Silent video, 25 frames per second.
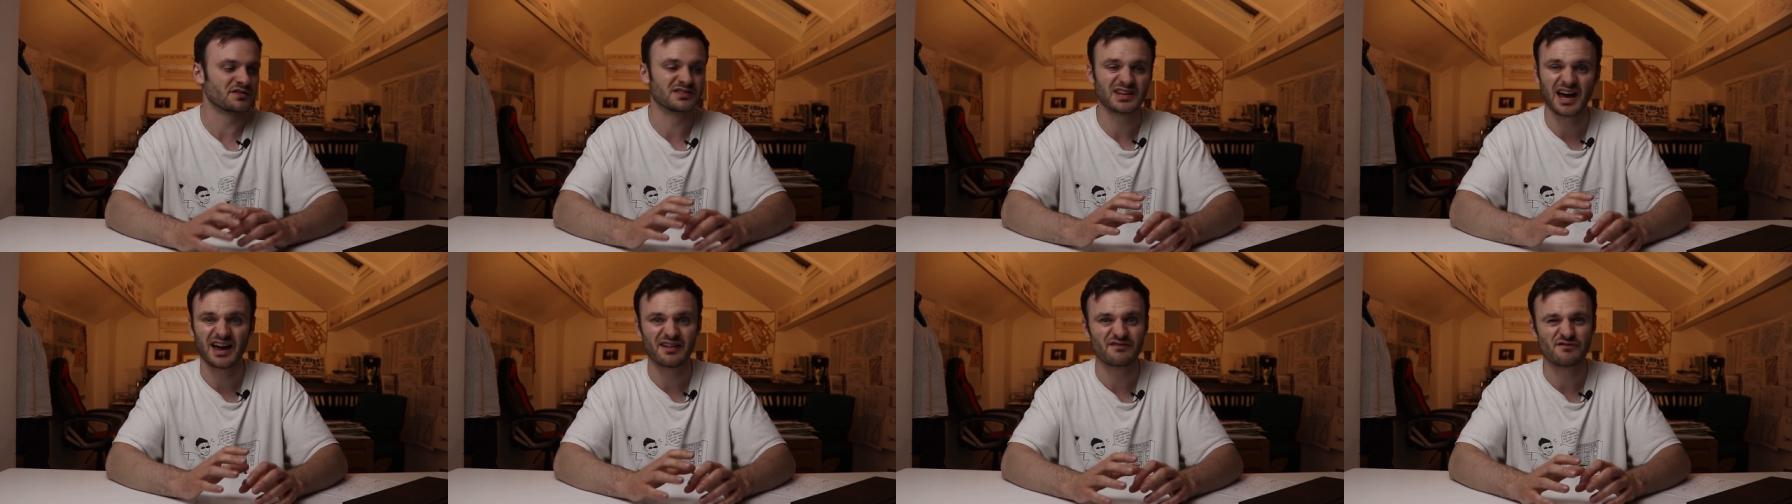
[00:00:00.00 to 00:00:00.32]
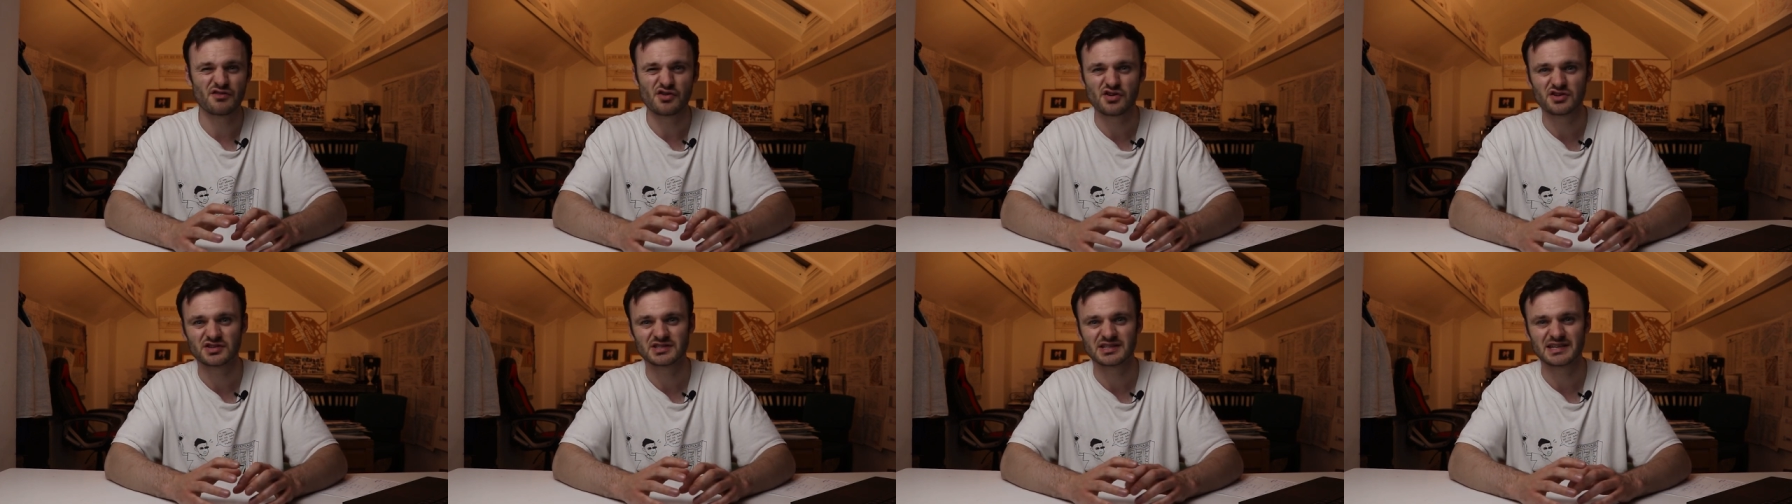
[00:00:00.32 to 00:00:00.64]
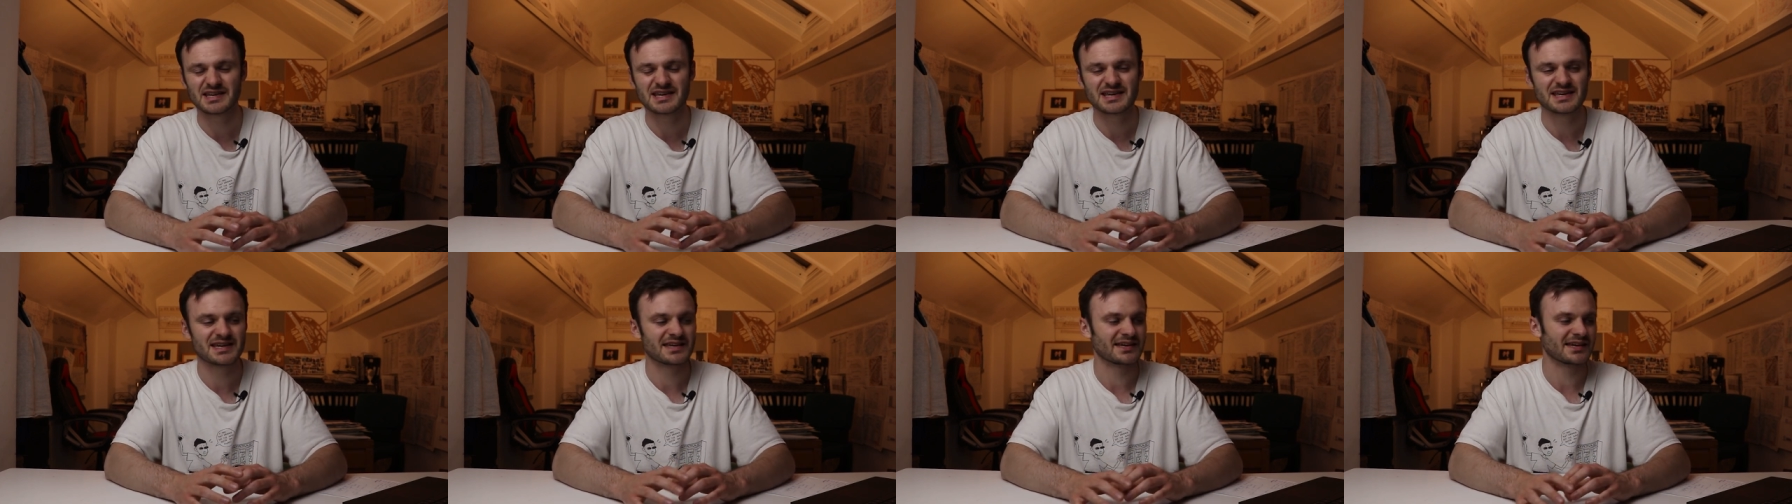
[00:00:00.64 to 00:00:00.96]

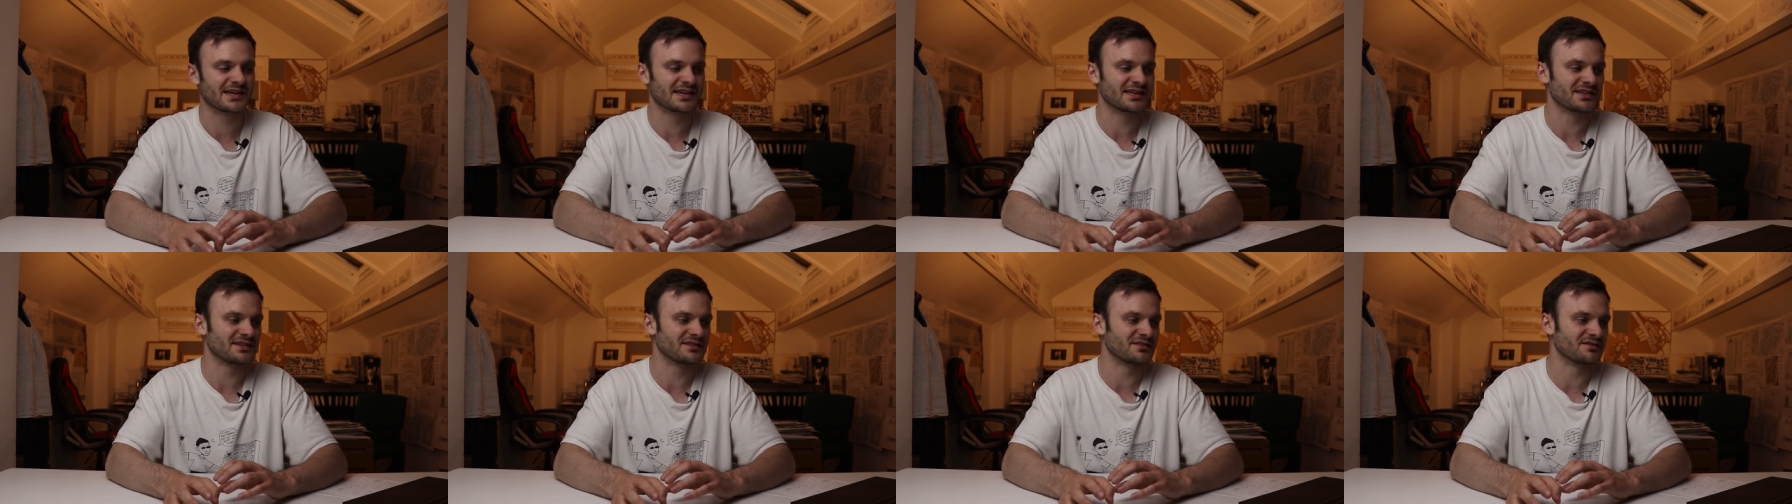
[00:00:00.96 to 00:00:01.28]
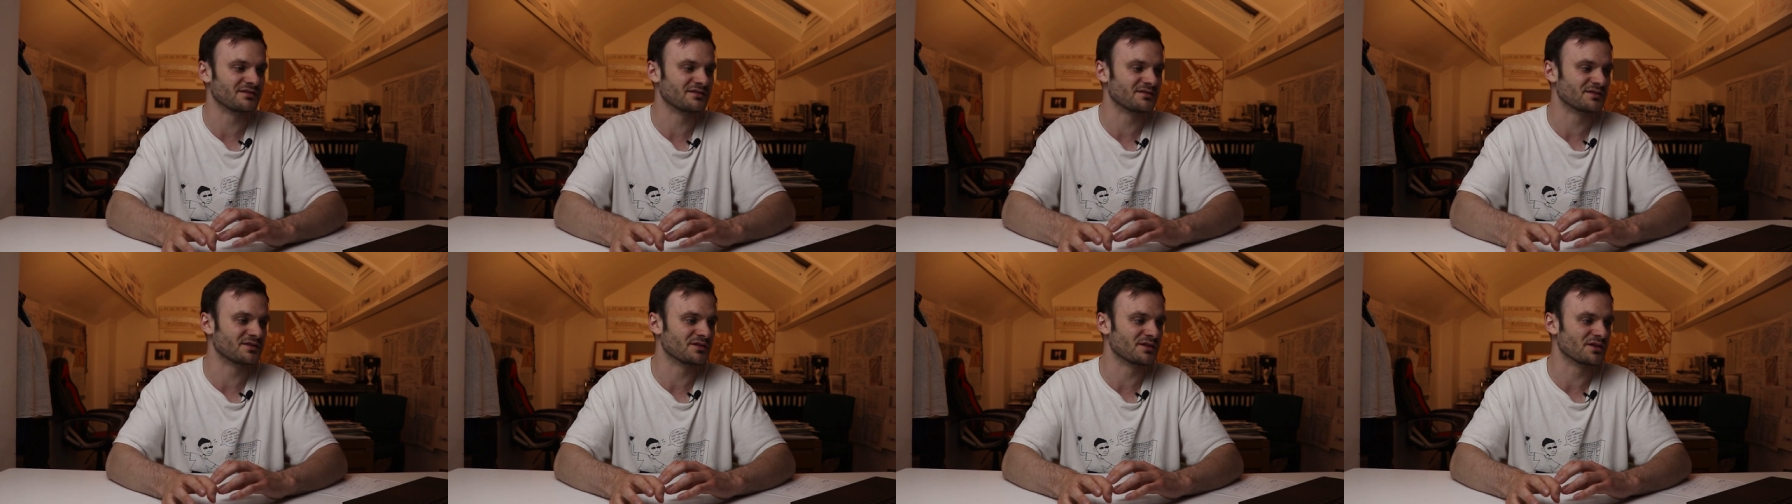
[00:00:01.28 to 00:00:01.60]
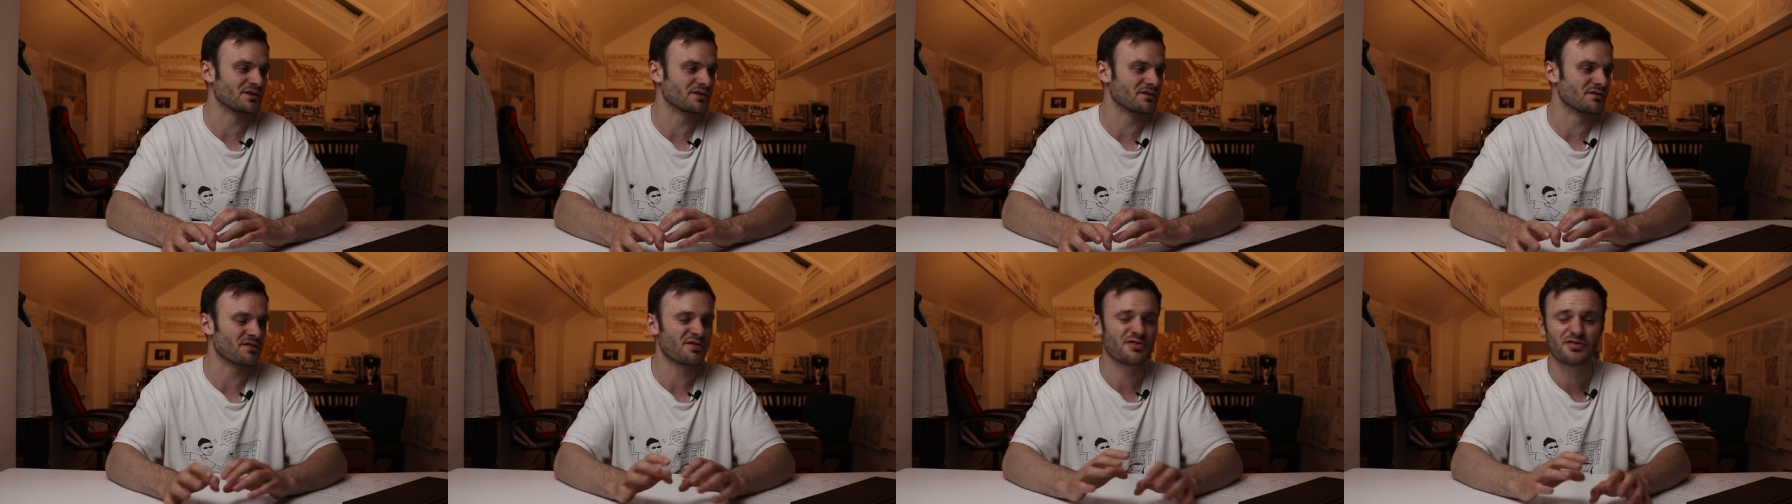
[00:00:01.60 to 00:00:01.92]
diversity in
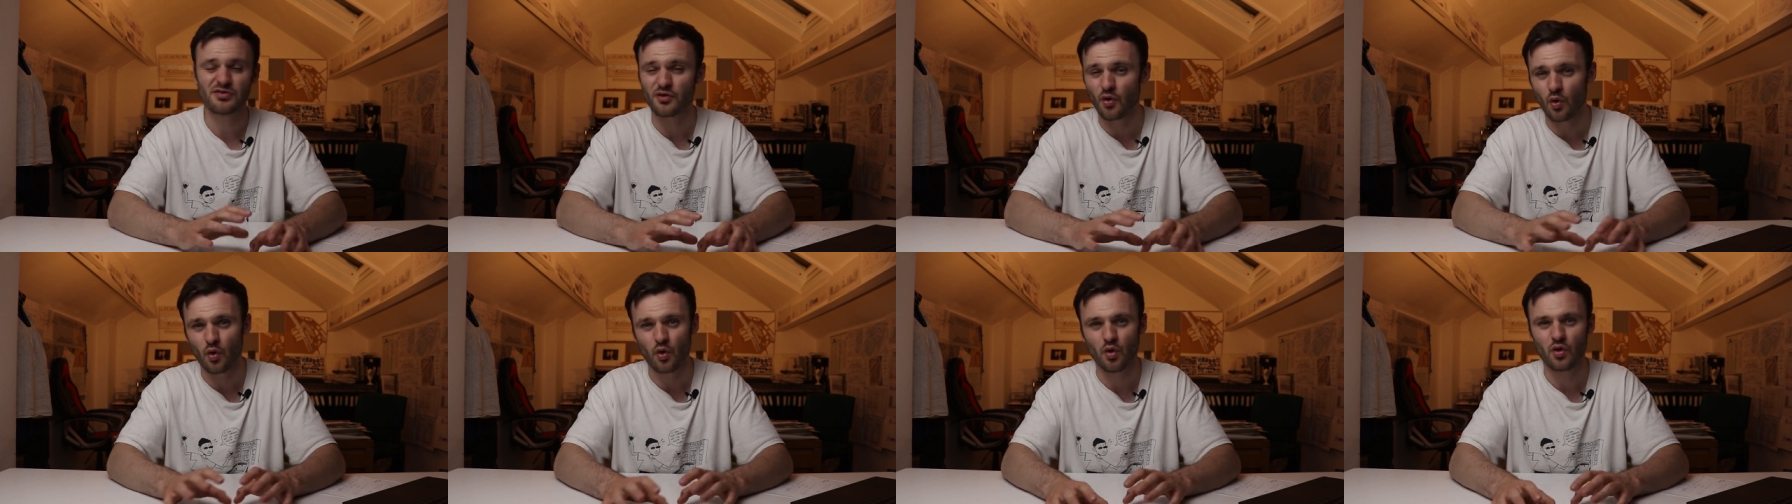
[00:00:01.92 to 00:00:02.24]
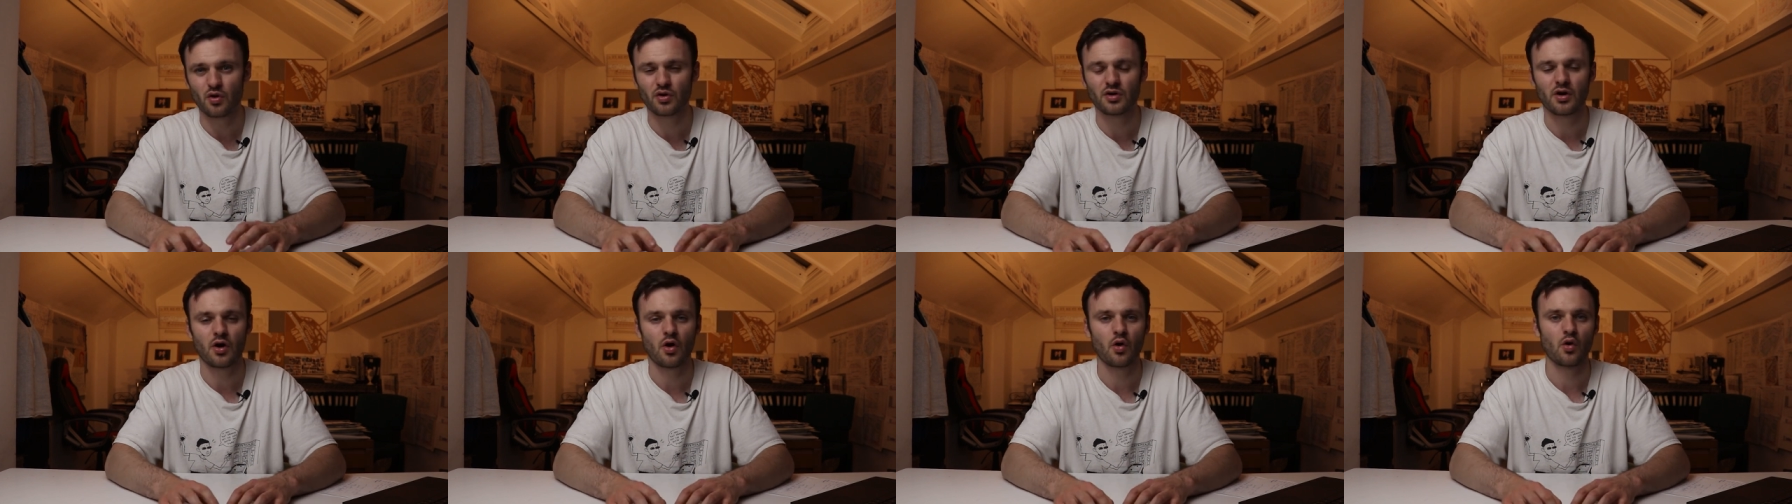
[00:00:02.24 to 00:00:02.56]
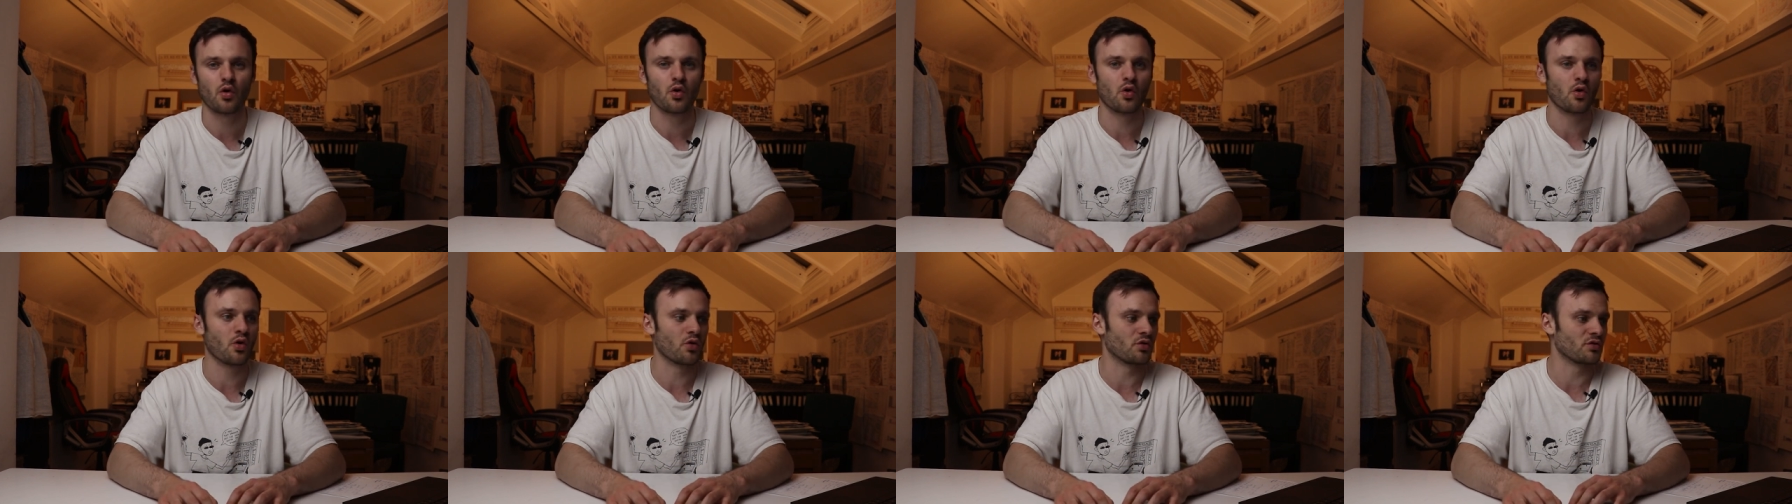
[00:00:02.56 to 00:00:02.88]
the thought
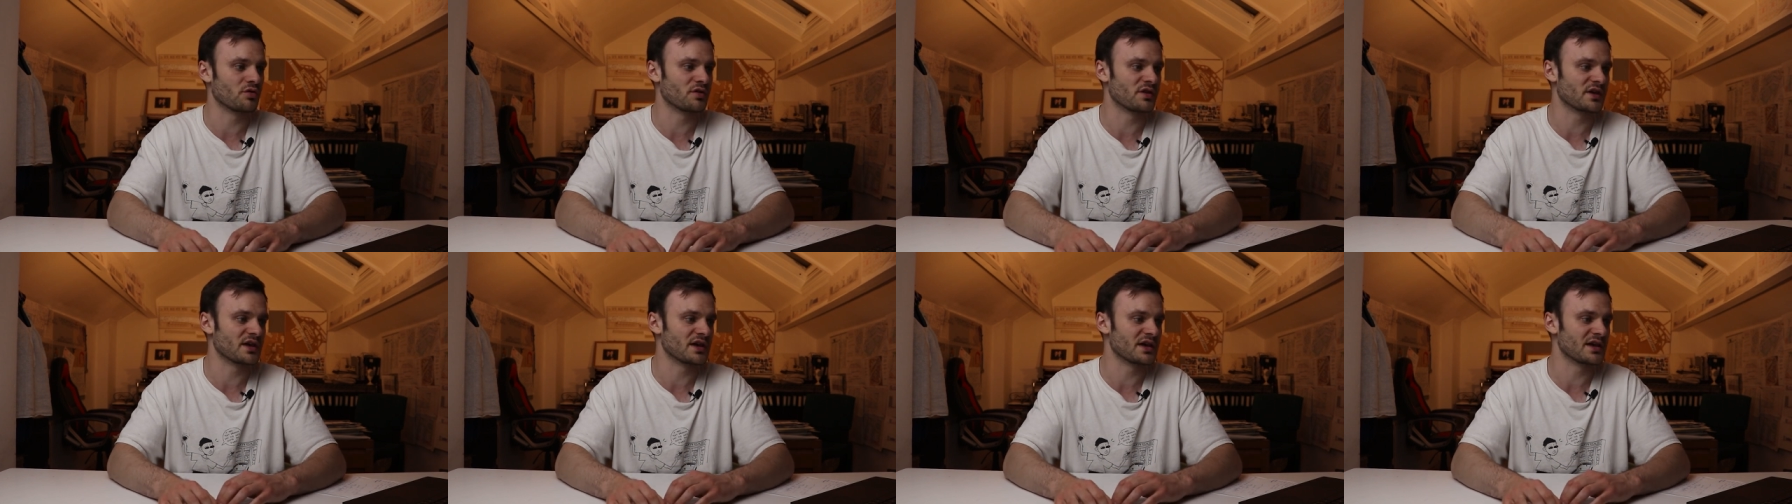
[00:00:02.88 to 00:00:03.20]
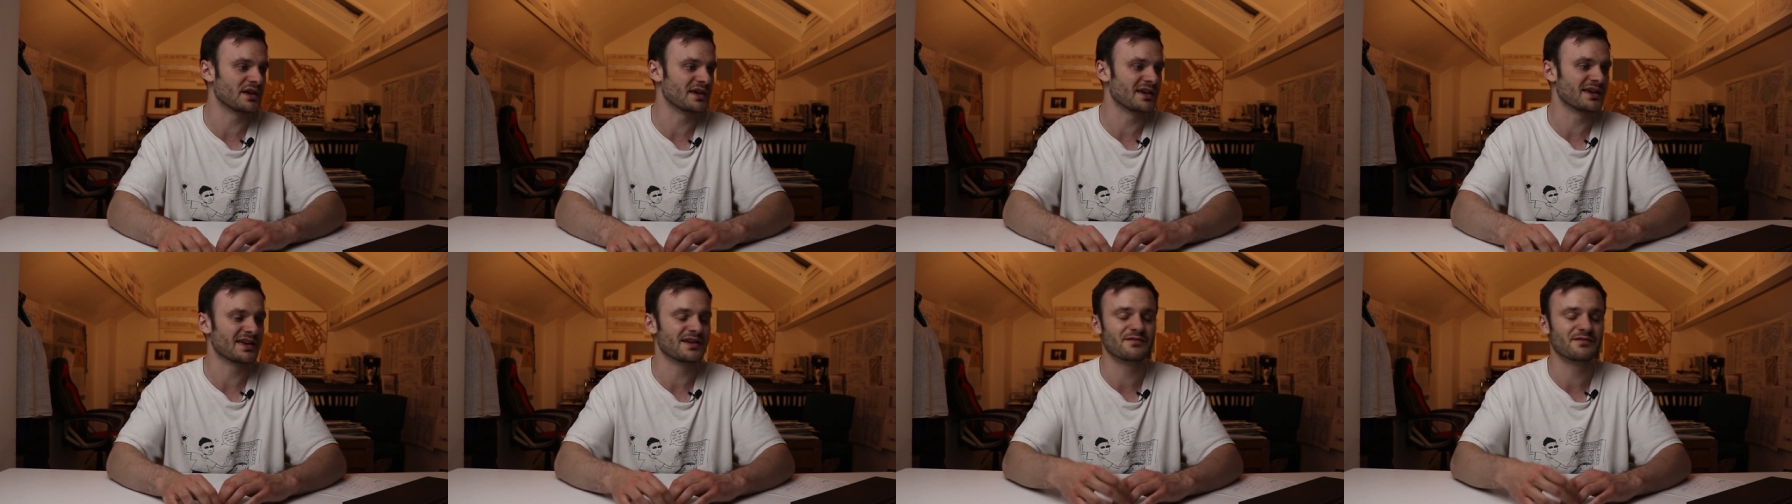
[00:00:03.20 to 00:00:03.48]
or the